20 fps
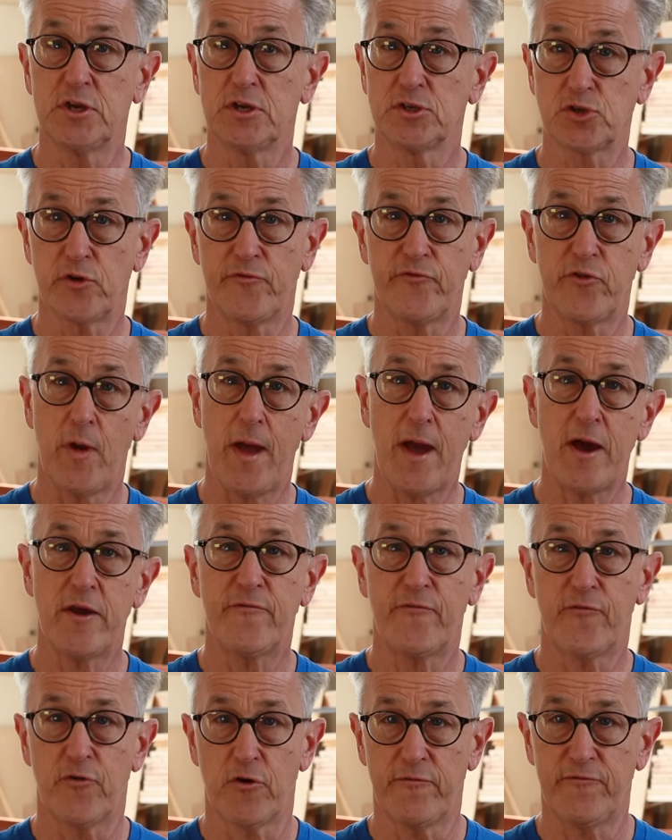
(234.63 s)
So if you
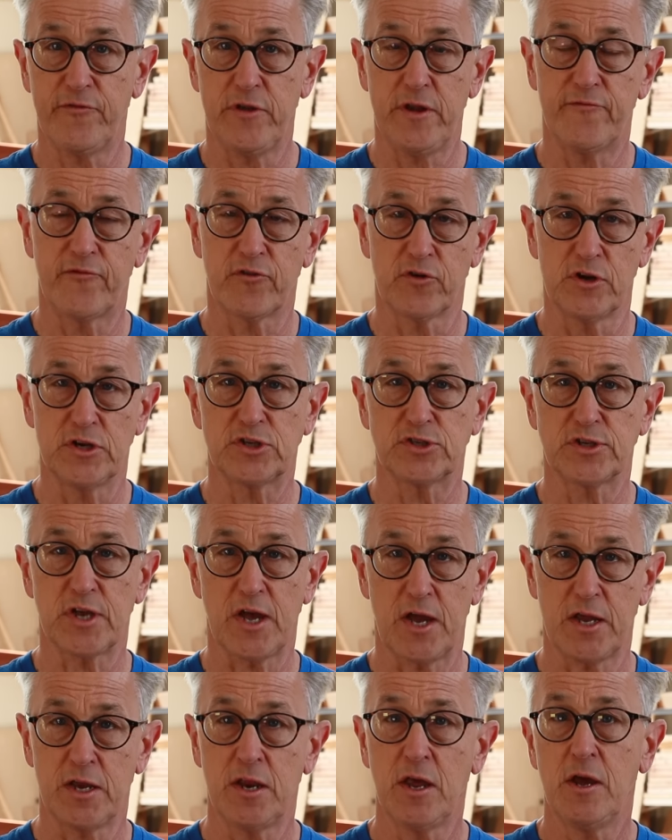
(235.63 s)
add four feet for each
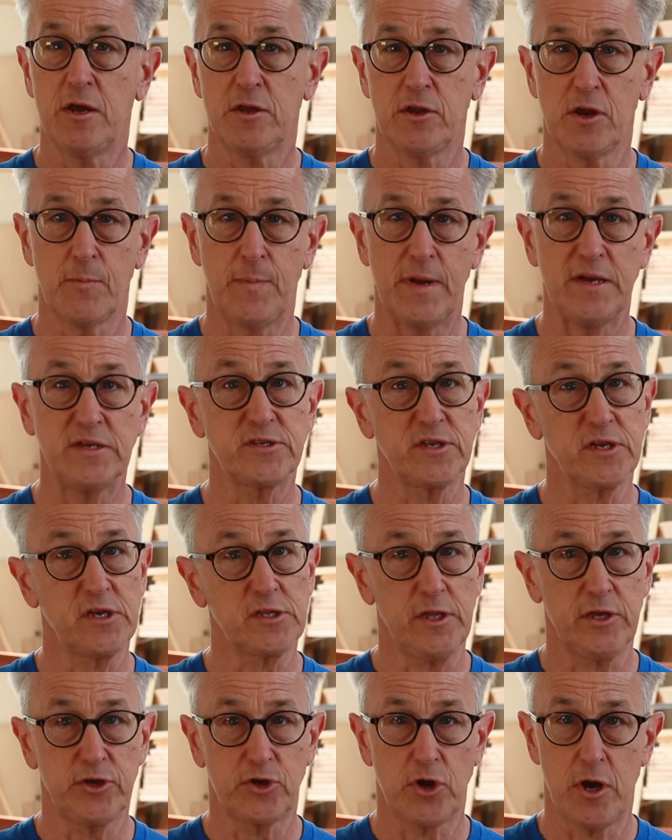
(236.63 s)
side, you're
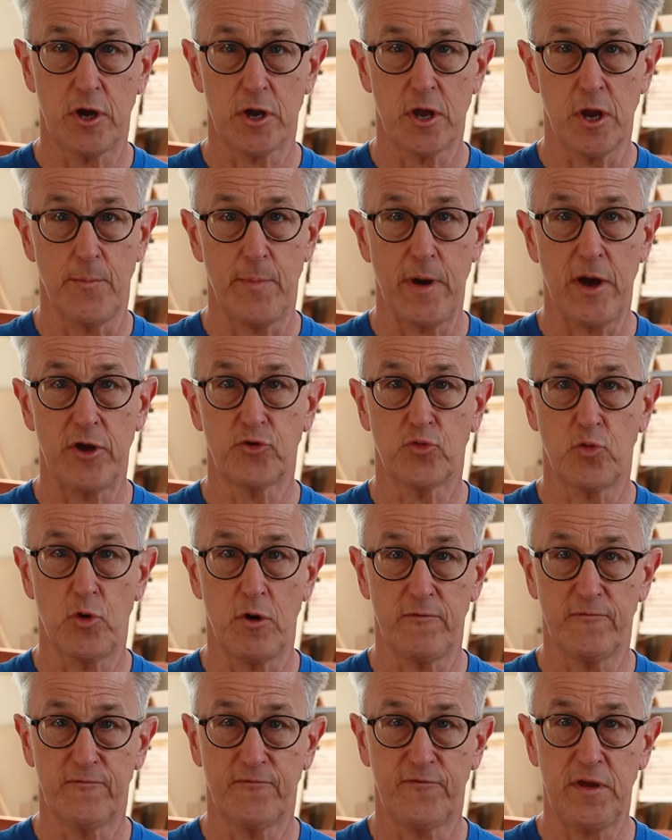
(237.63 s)
basically talking about
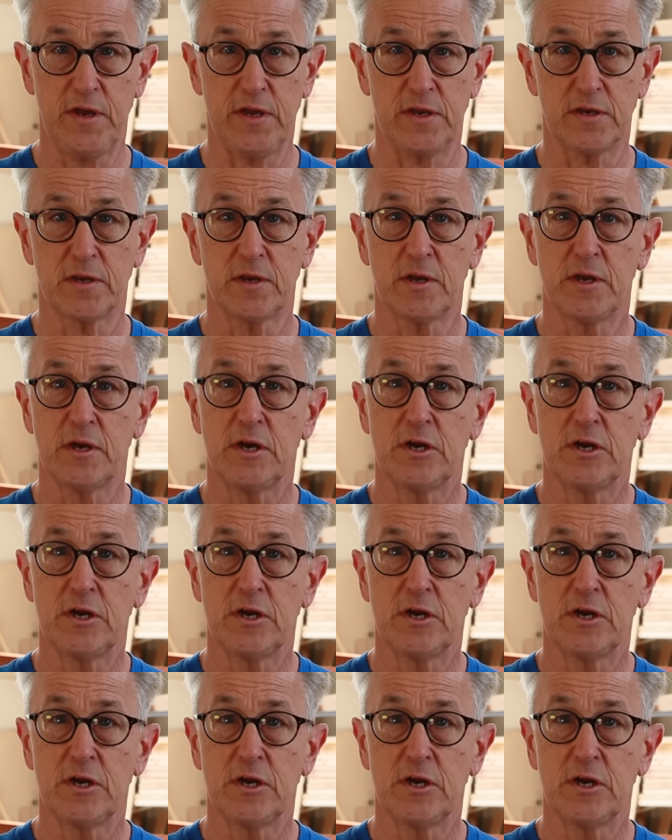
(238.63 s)
12 feet.